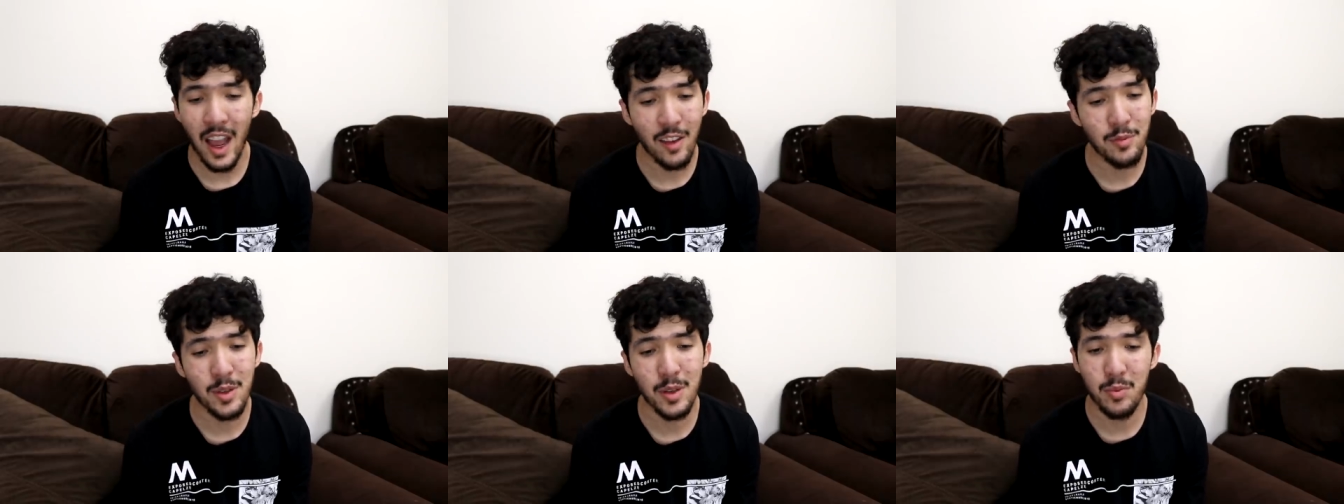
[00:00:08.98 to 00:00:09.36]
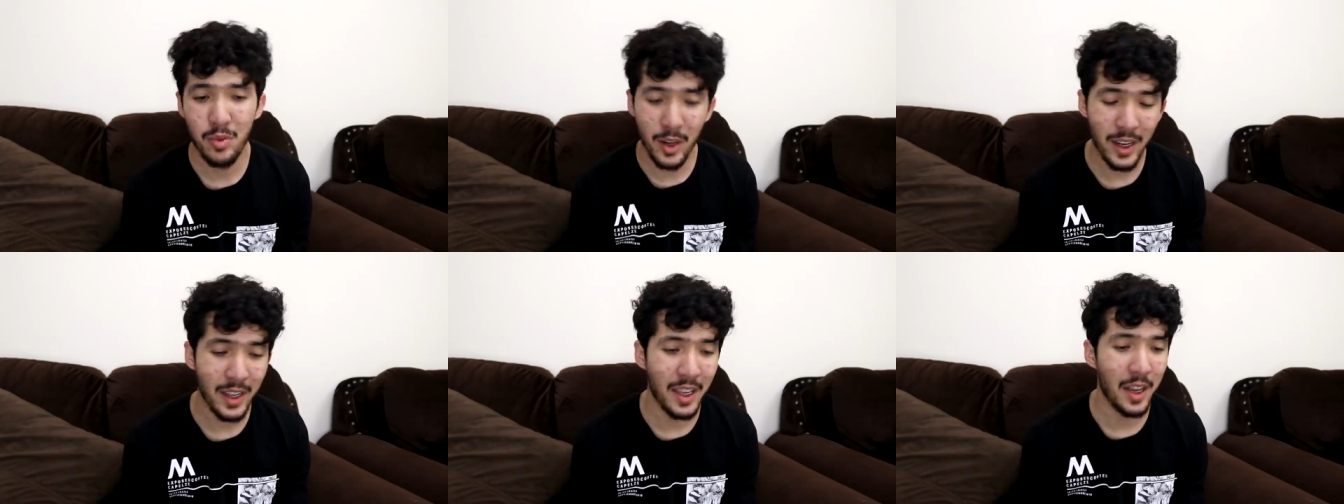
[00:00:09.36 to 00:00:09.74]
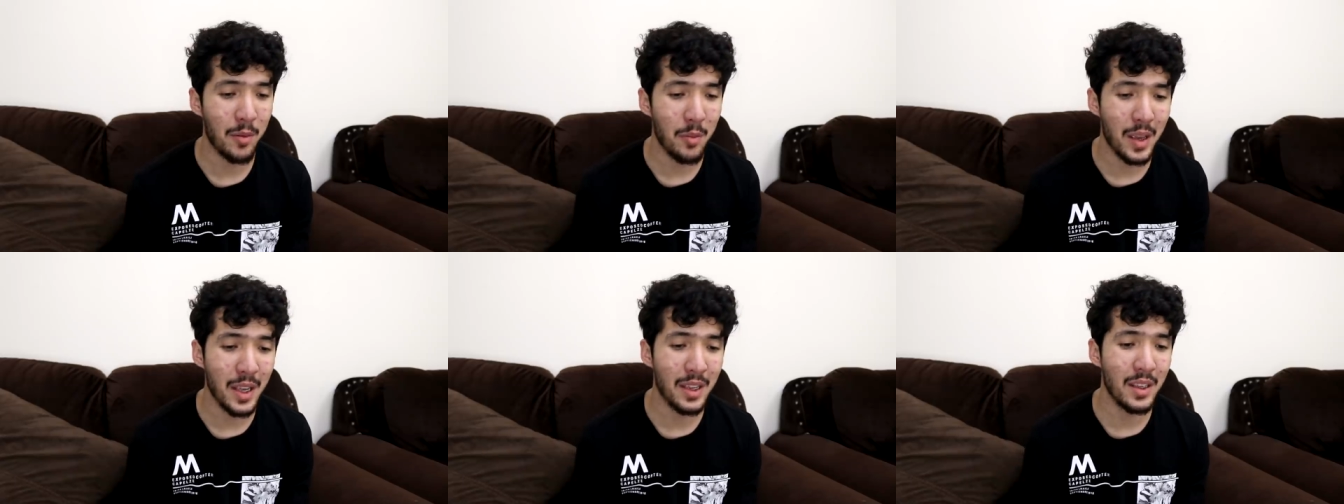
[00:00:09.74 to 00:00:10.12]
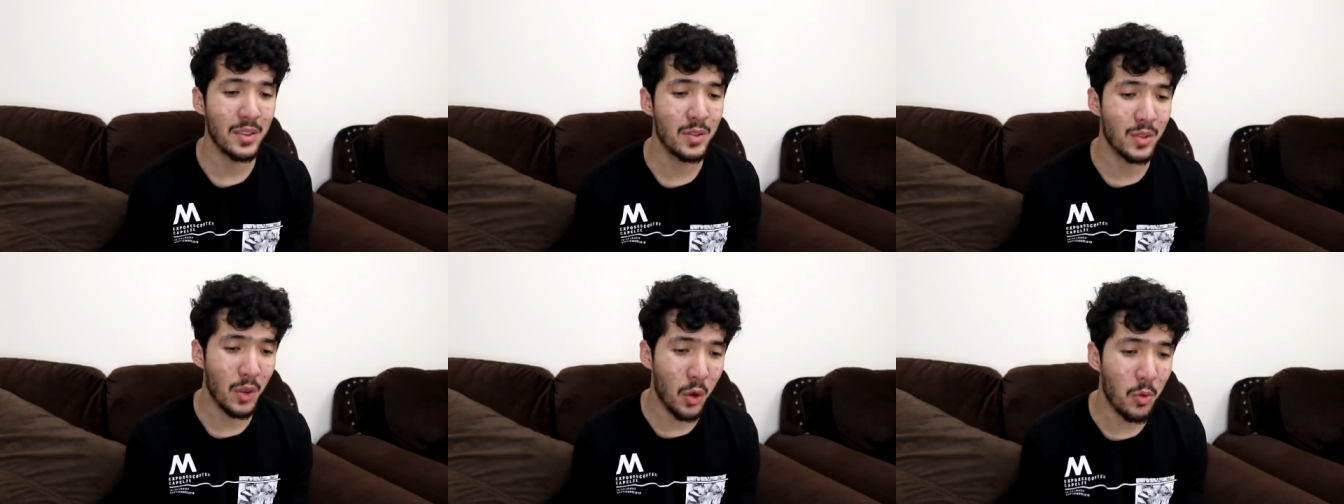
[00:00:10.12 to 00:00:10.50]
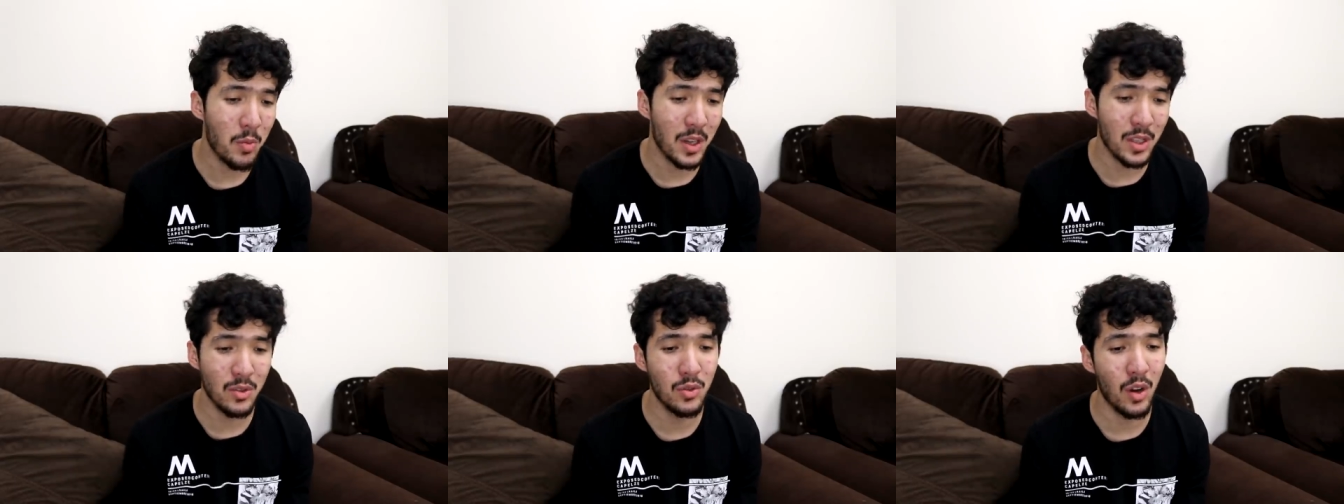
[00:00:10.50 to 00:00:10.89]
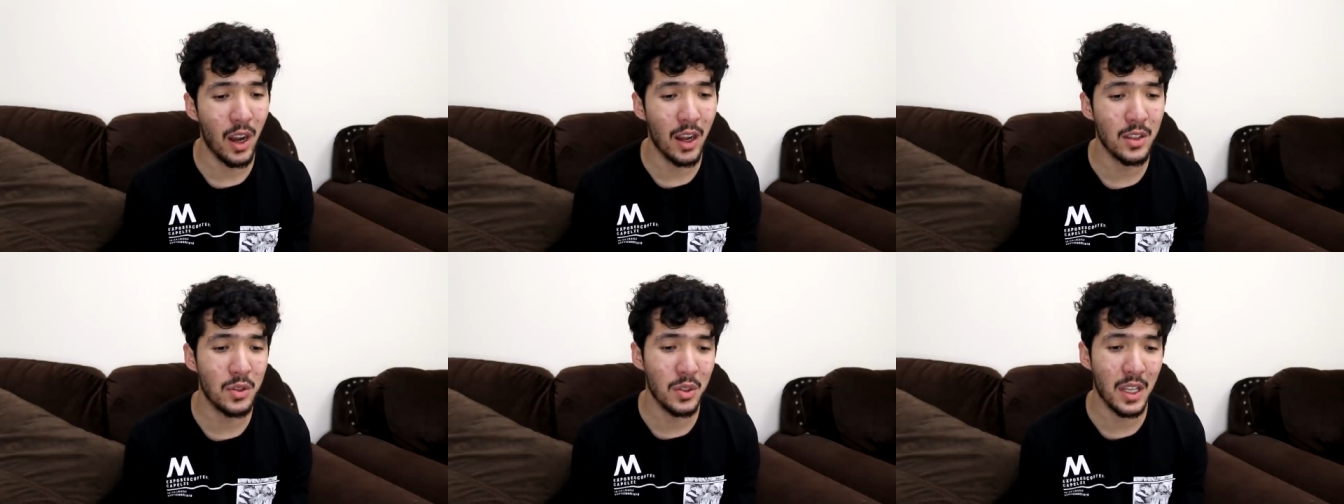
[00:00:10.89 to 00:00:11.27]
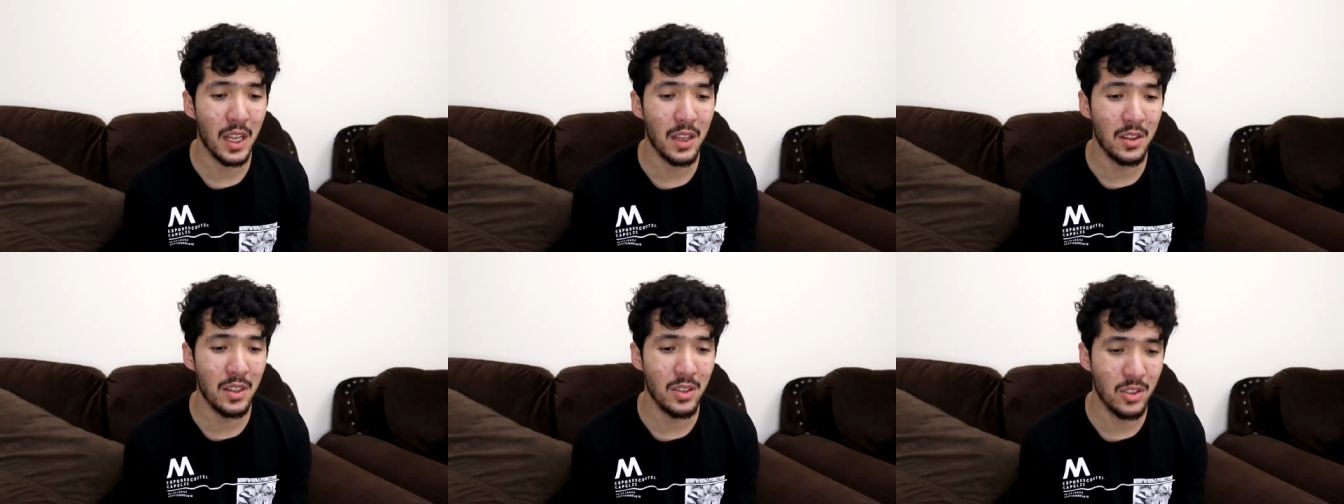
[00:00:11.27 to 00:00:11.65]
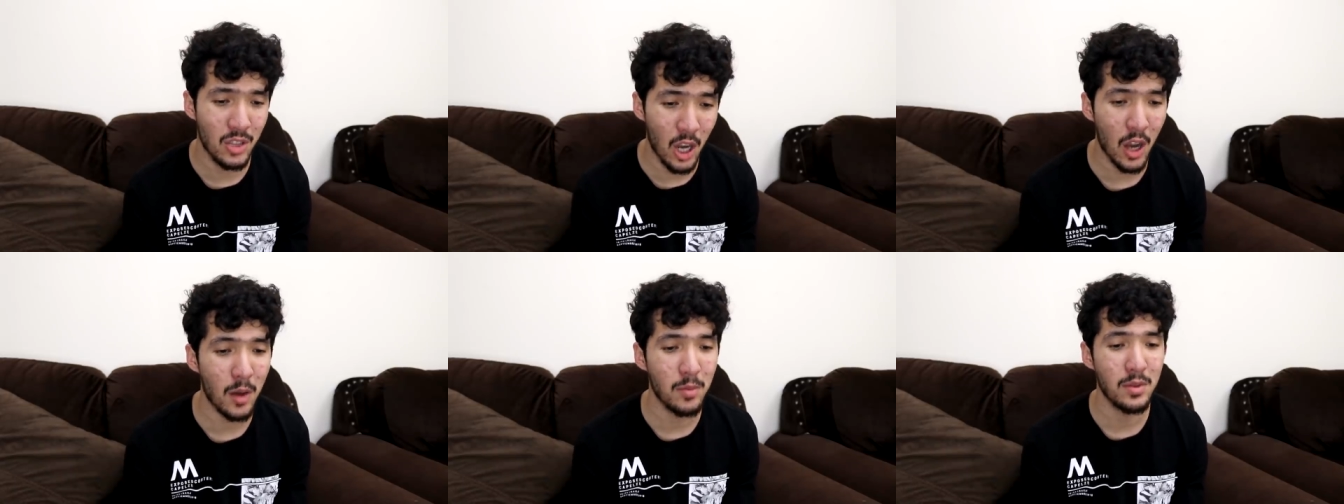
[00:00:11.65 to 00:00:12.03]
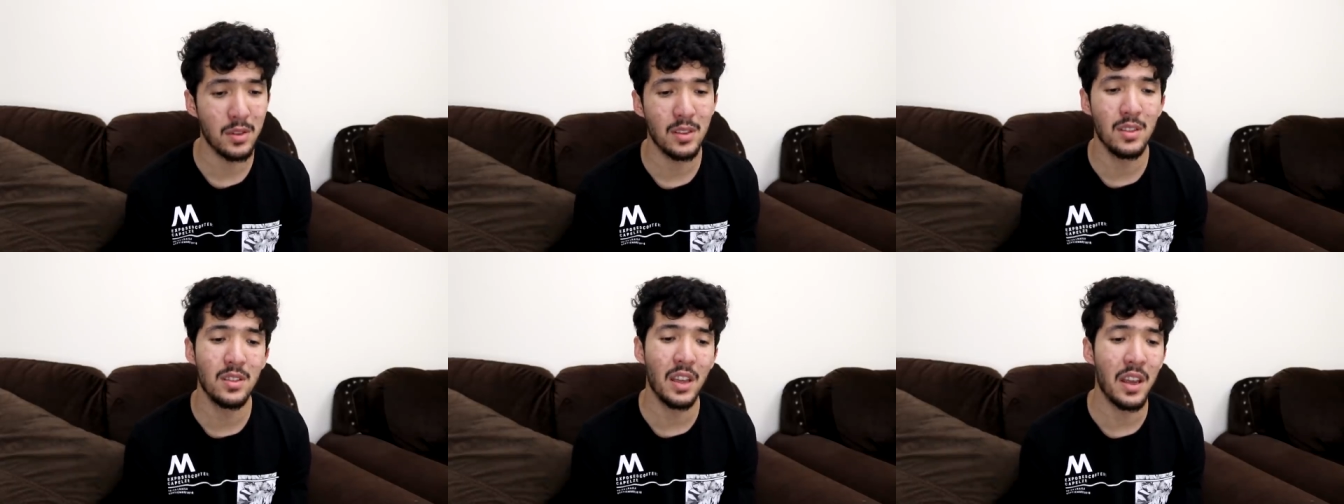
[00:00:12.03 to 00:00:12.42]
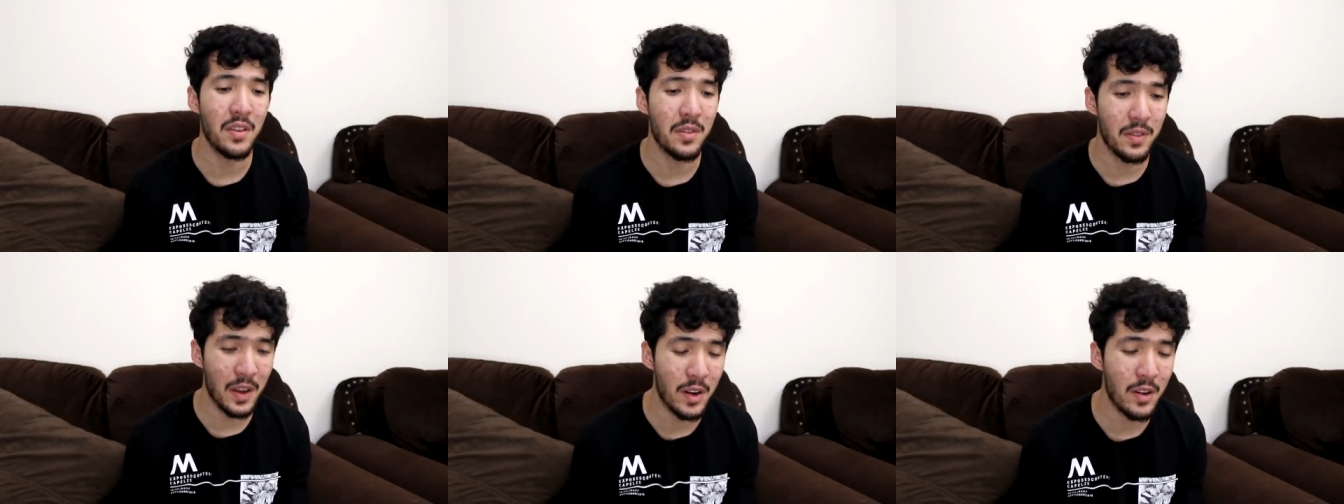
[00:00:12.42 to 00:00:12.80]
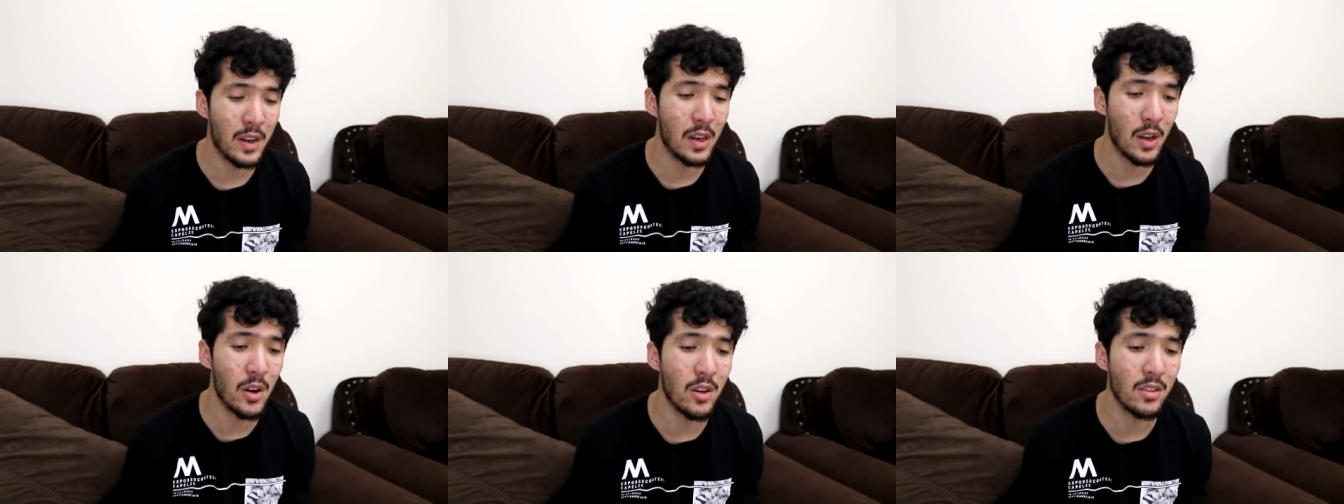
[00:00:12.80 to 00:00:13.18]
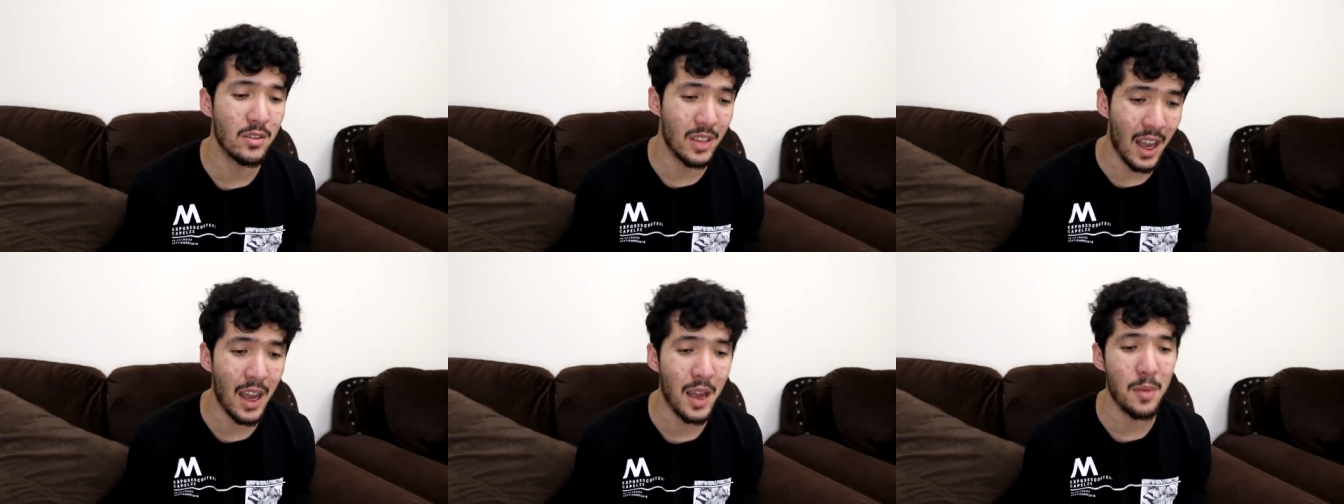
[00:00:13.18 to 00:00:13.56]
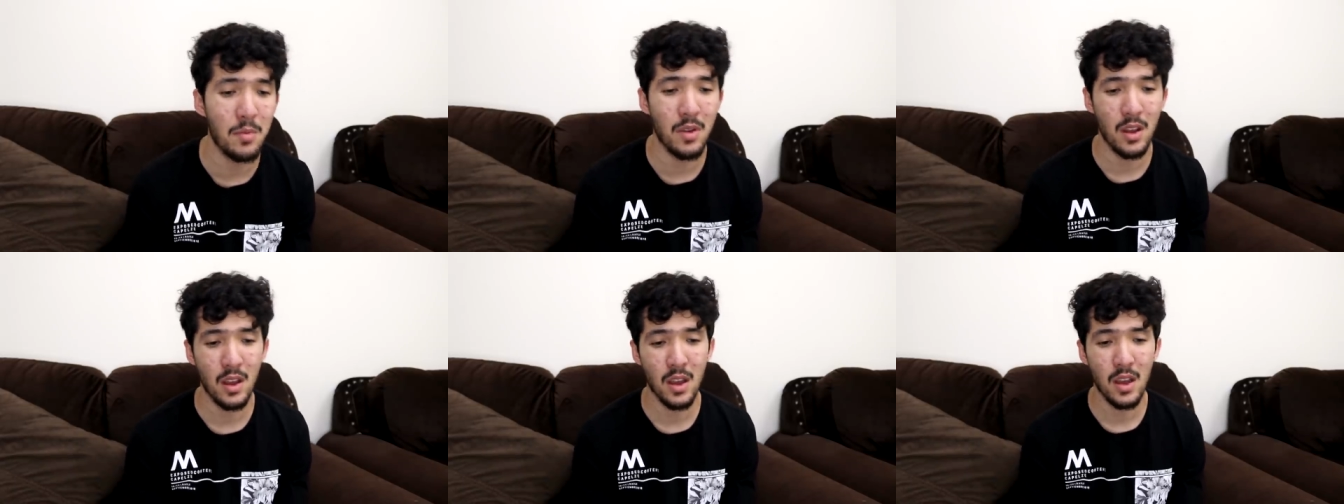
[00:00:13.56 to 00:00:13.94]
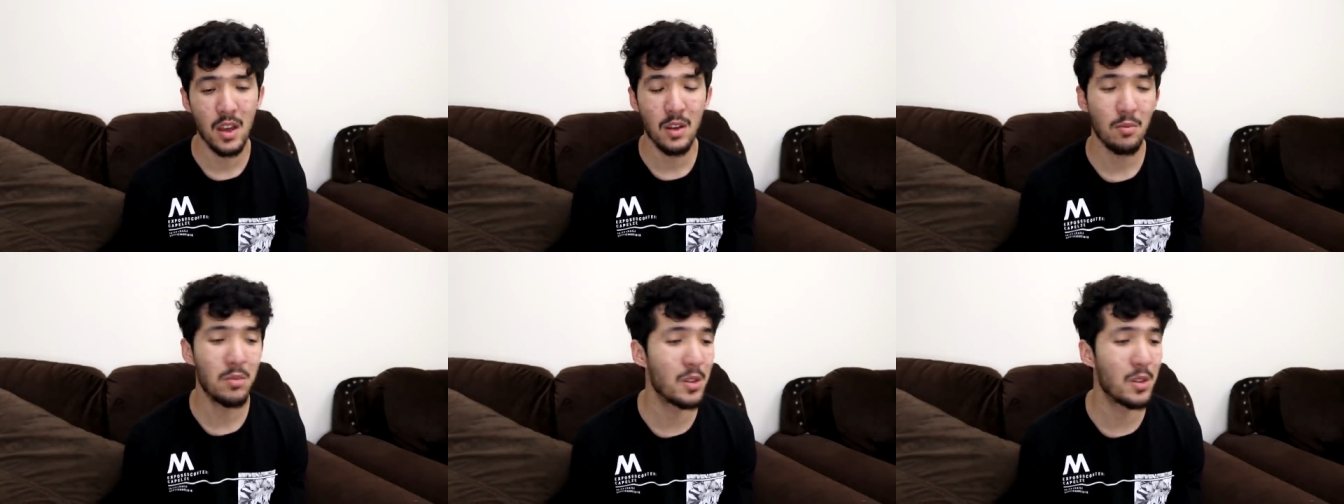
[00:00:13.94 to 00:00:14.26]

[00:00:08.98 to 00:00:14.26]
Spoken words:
I've been praying and making so much dua to get this job since a very long time,